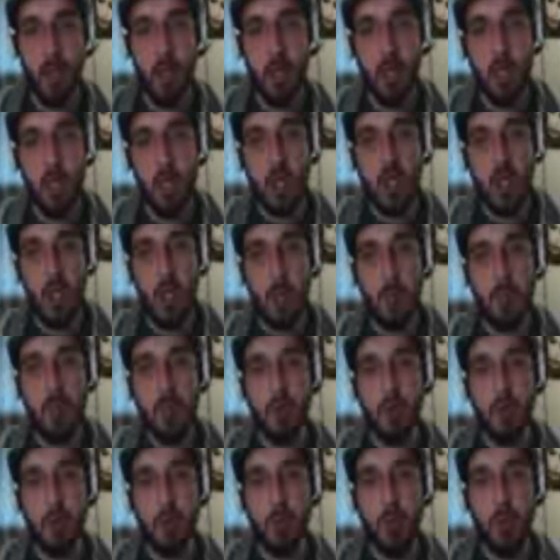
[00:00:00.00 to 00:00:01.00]
Put the
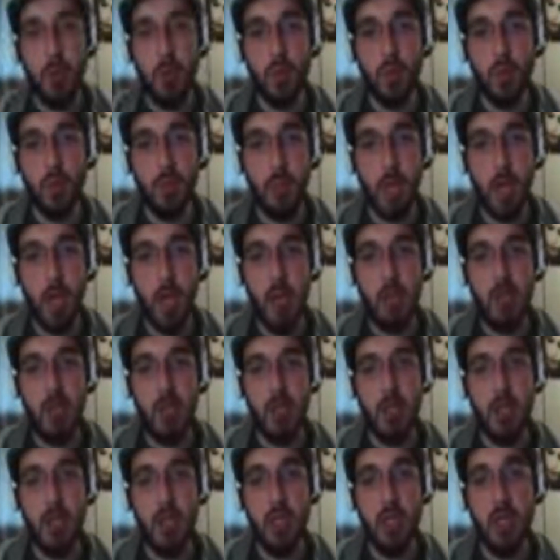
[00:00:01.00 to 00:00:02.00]
poison barb in the
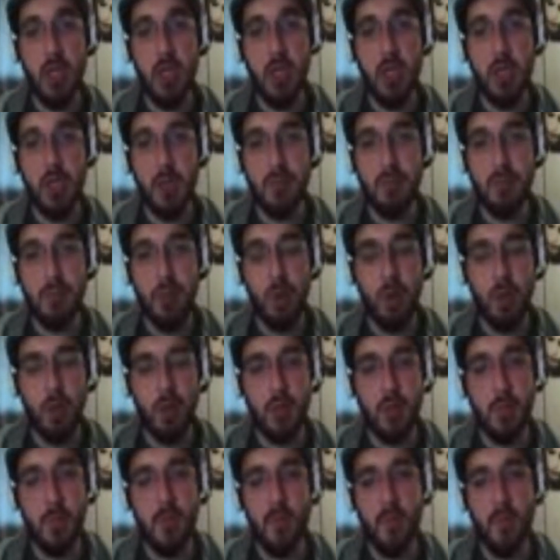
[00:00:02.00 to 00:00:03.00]
item pocket.
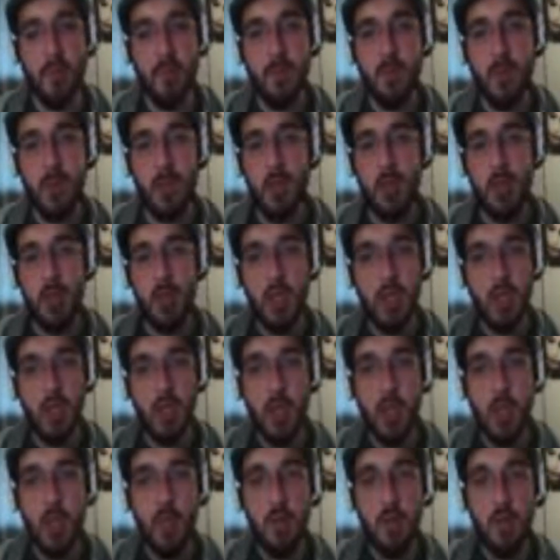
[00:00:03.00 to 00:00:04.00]
Give it
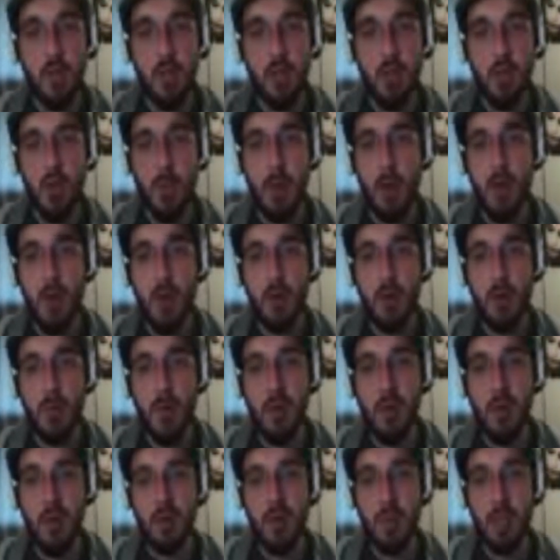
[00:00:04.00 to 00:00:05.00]
to a Pokemon that
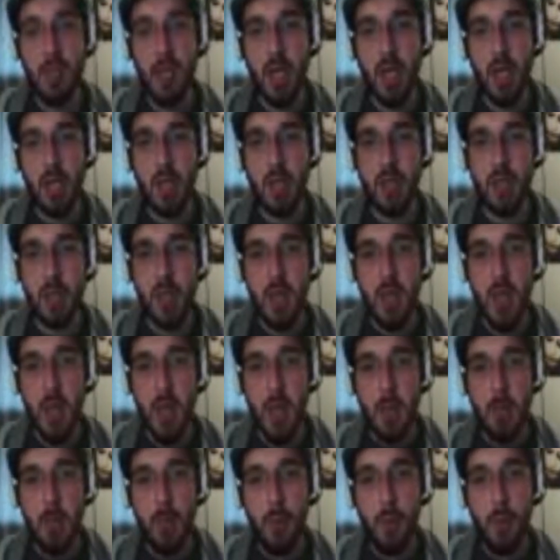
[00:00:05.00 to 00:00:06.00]
has
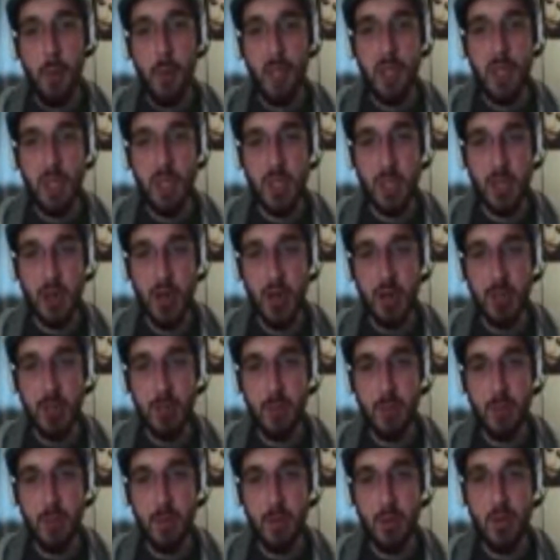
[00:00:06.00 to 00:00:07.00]
poison type
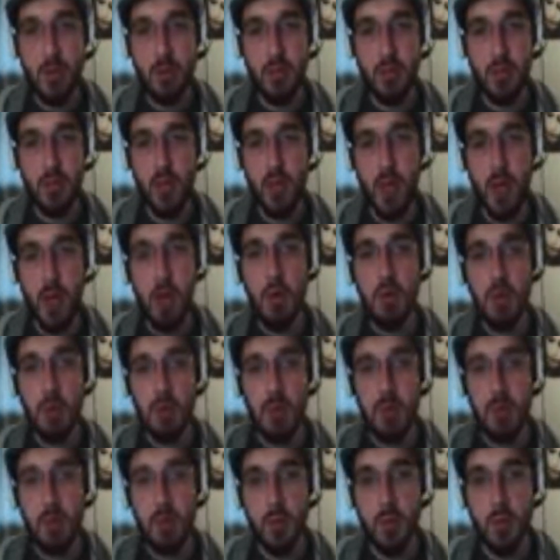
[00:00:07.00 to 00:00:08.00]
moves. Oh!
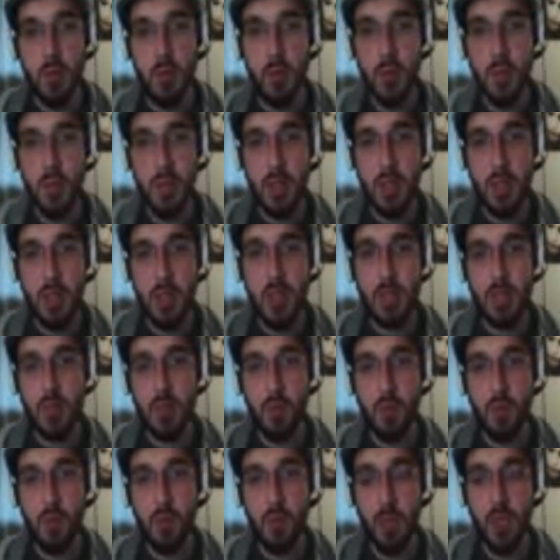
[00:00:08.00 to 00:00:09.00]
It's
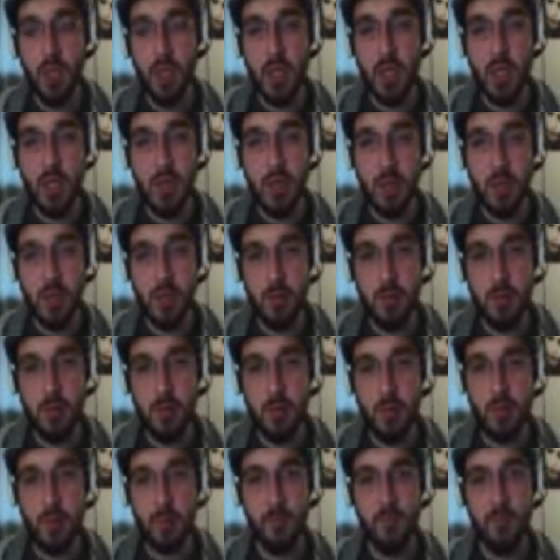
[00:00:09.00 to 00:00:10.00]
wicked.
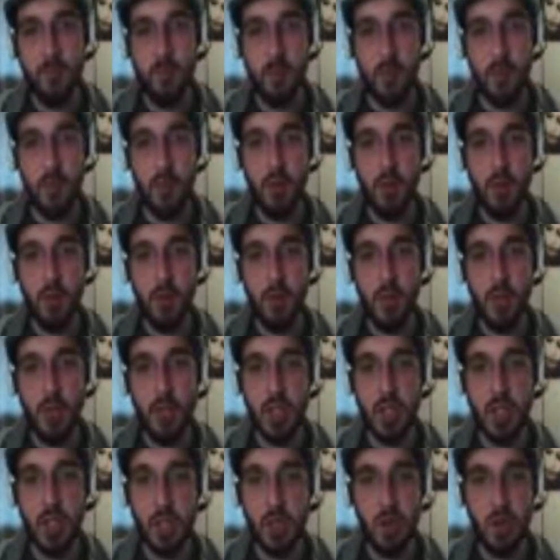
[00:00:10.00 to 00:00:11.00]
You'll be
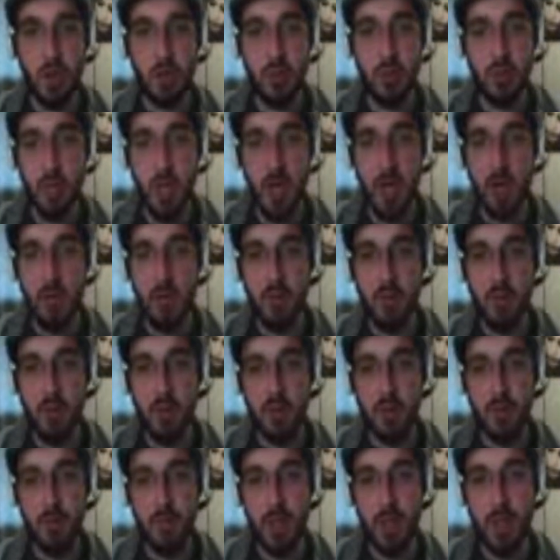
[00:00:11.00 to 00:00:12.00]
shocked how good it makes
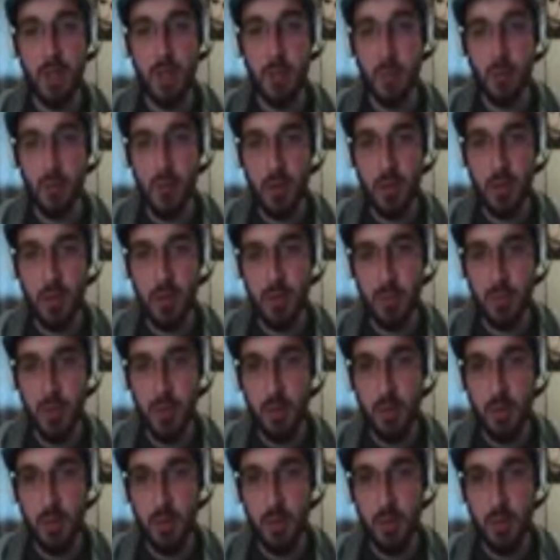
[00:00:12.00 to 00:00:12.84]
poison moves.